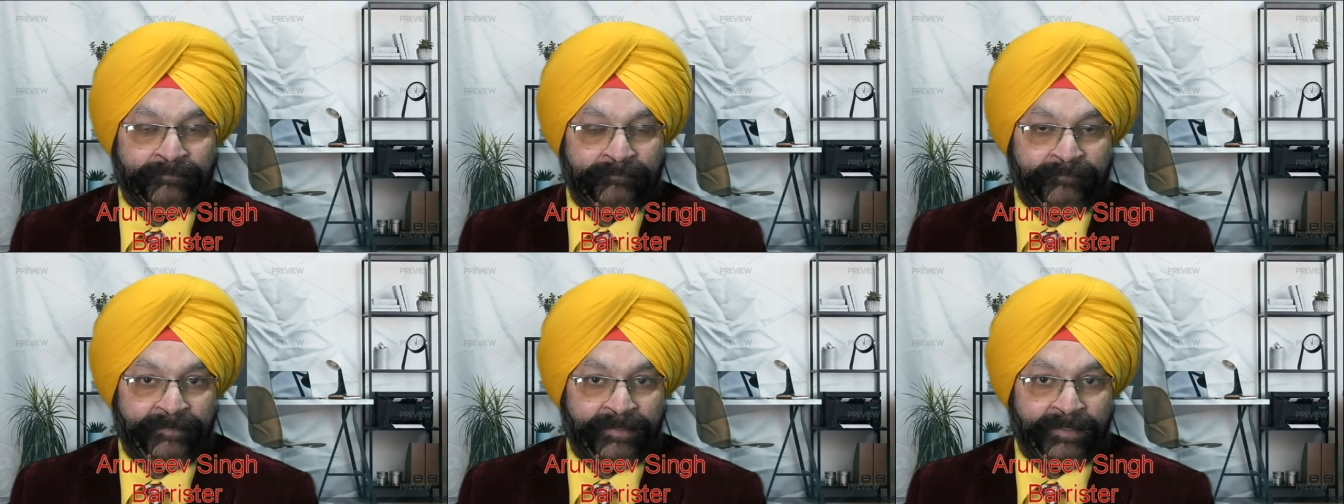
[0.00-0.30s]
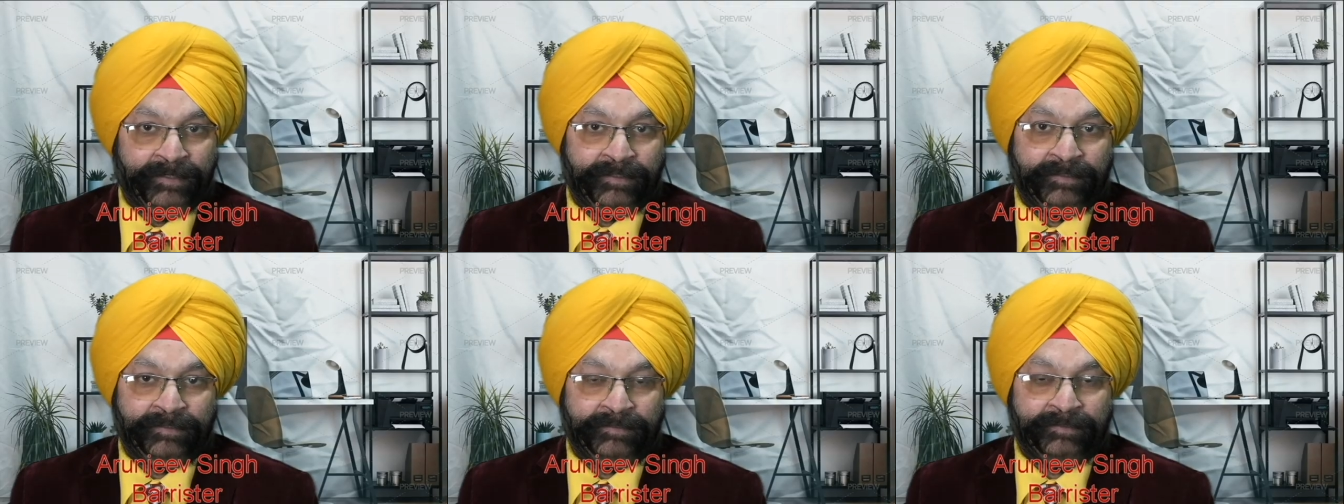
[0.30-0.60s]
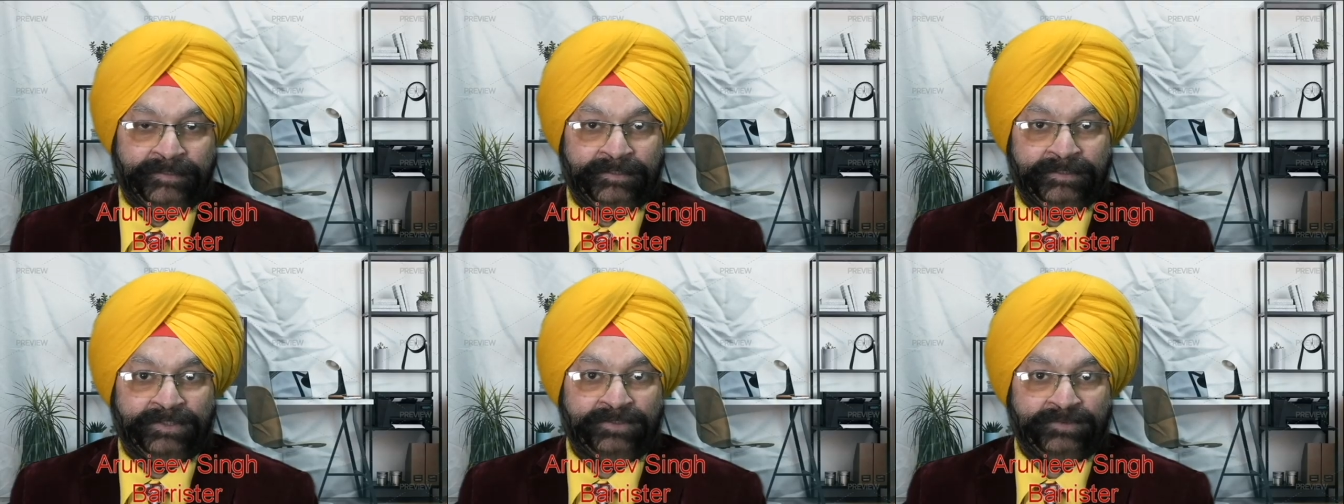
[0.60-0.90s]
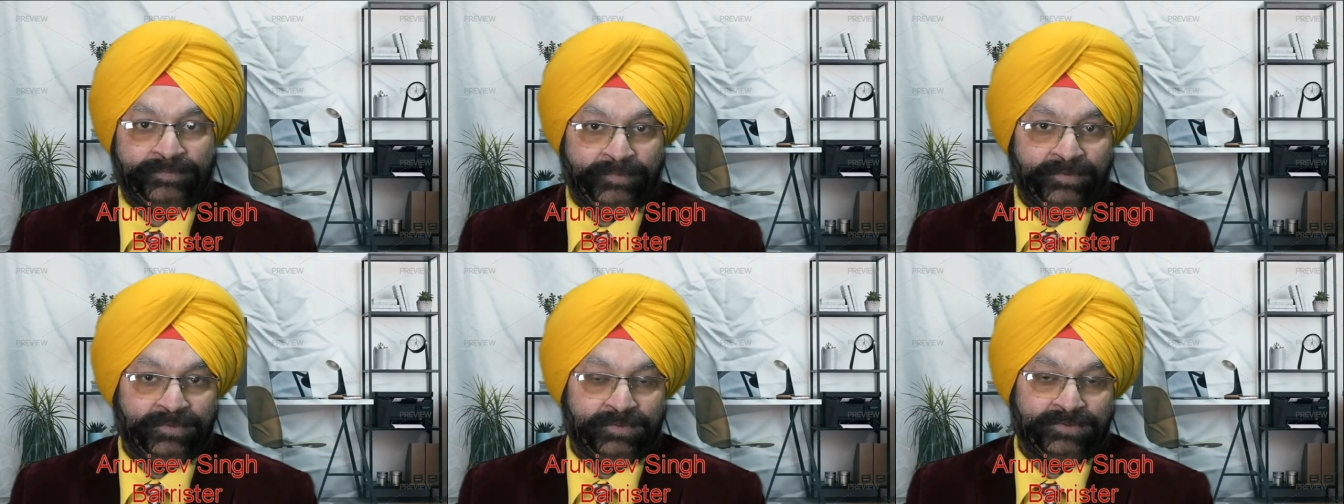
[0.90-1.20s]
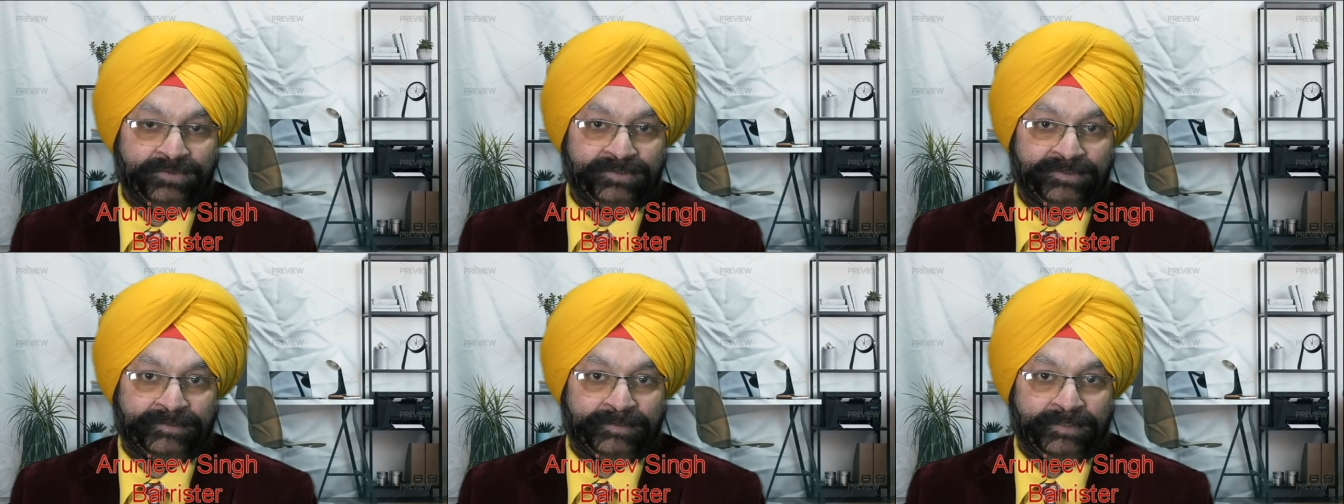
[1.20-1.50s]
where the
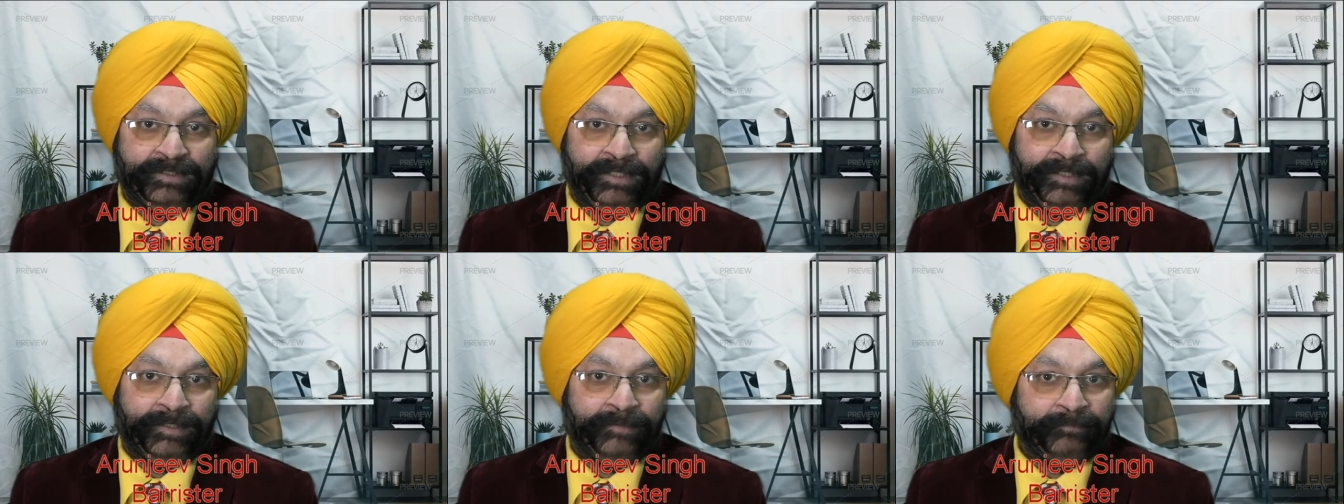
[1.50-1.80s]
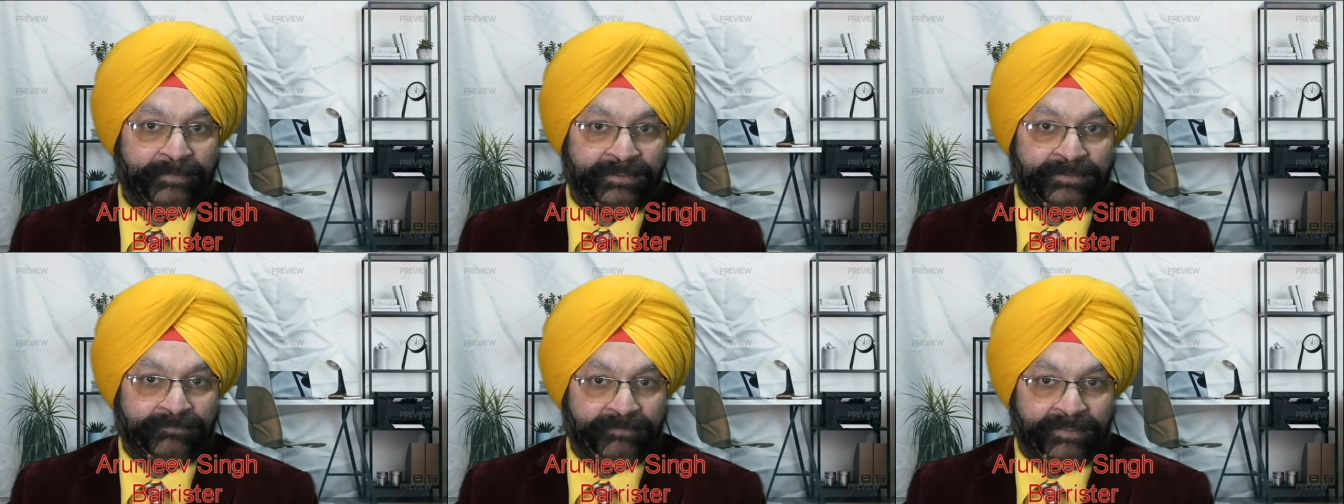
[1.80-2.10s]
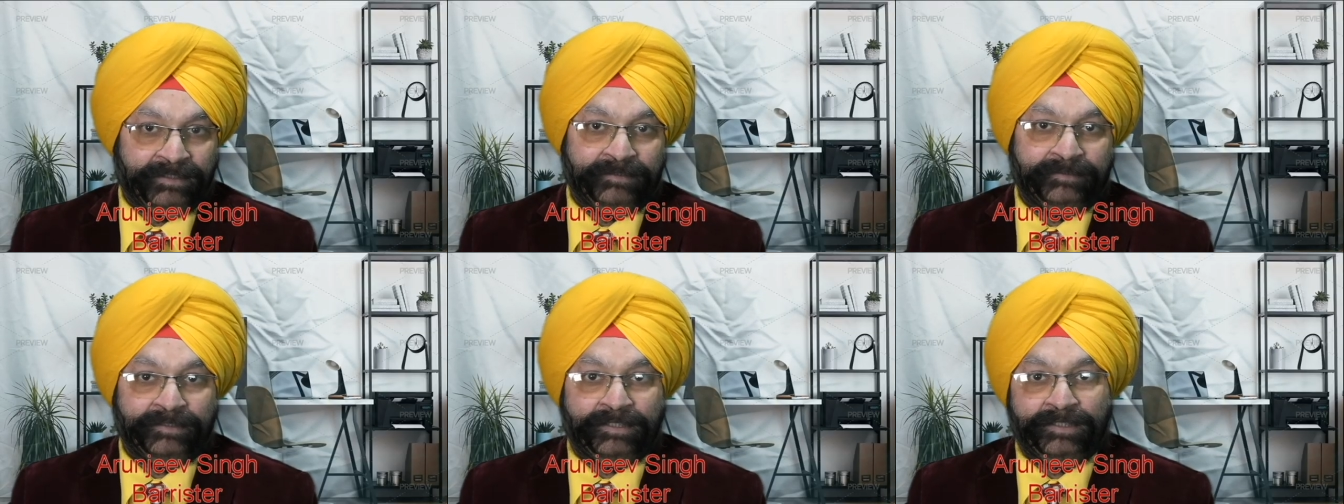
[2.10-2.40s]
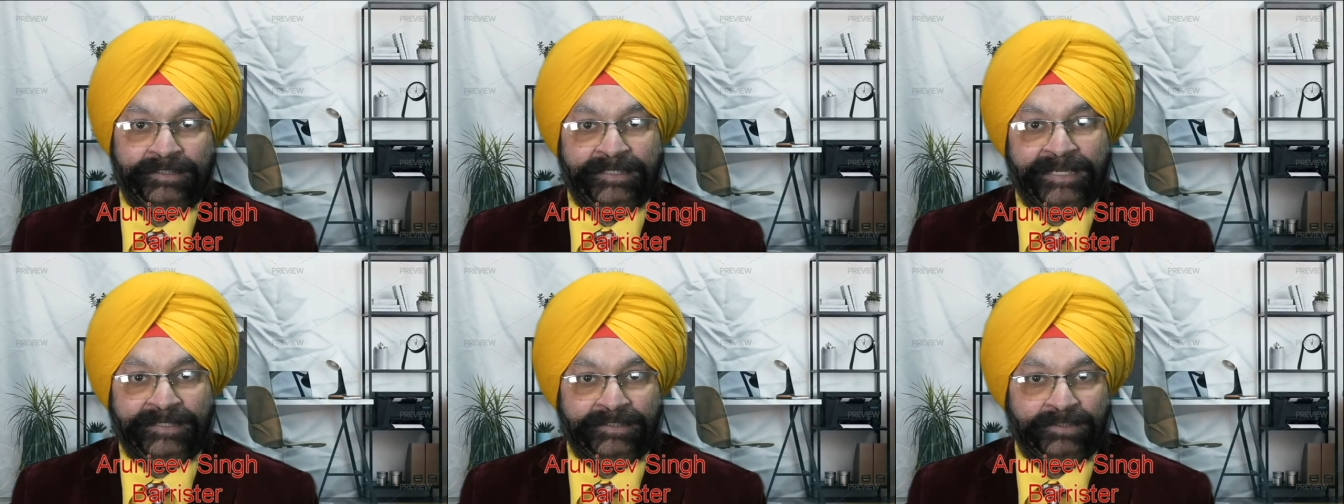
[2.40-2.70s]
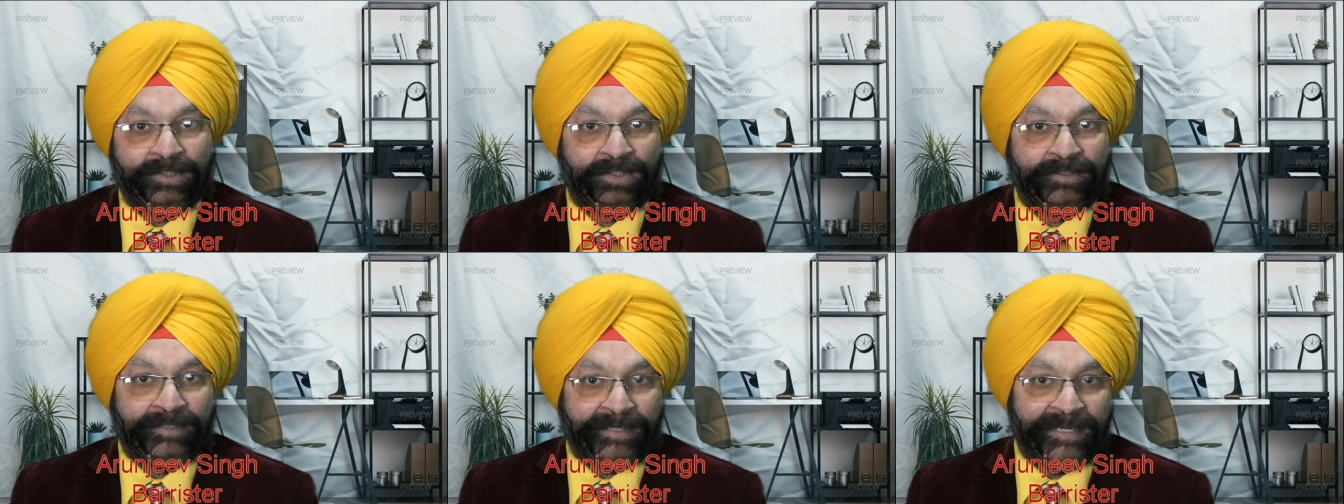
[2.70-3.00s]
disputes between the
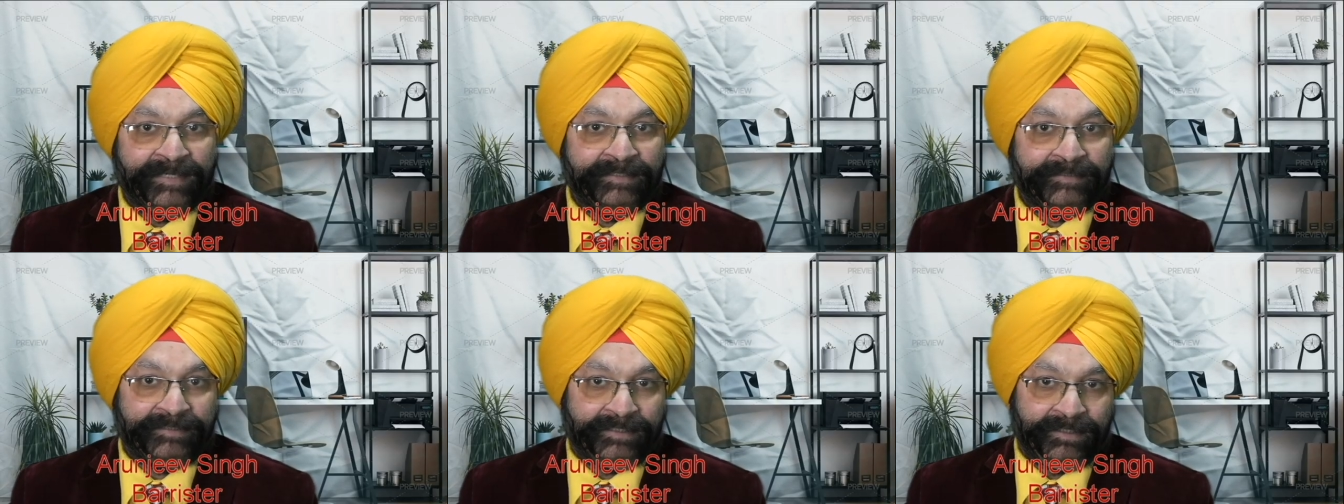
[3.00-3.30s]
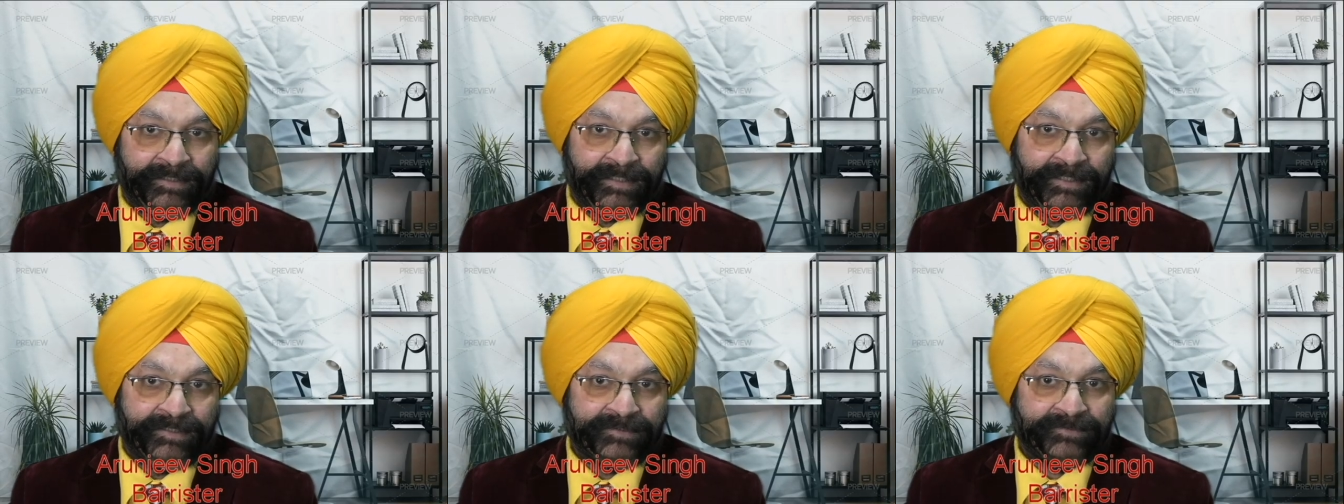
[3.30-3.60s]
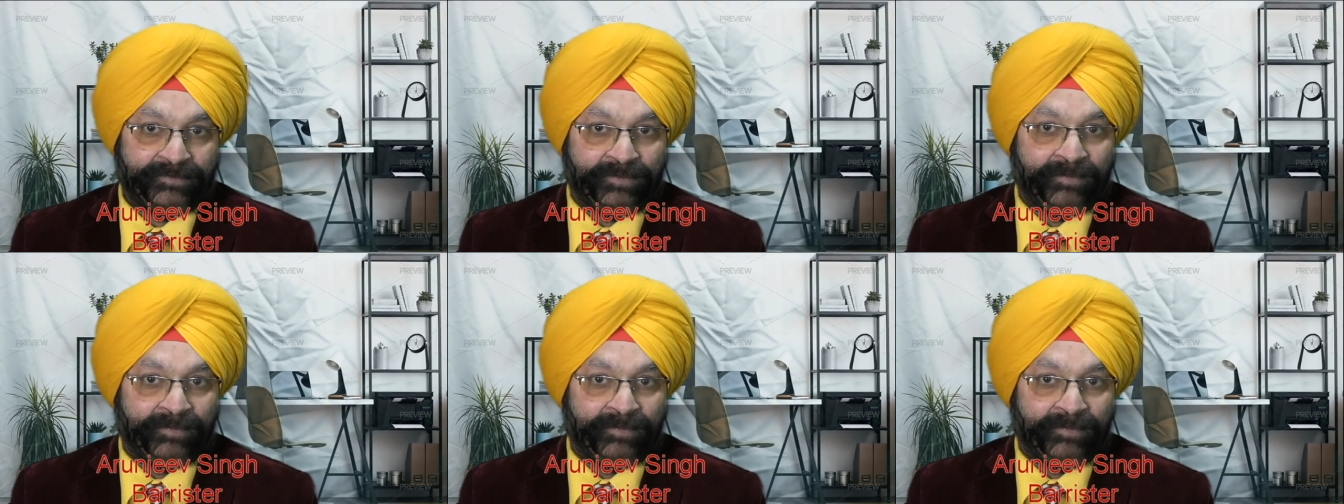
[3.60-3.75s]
landlord and tenants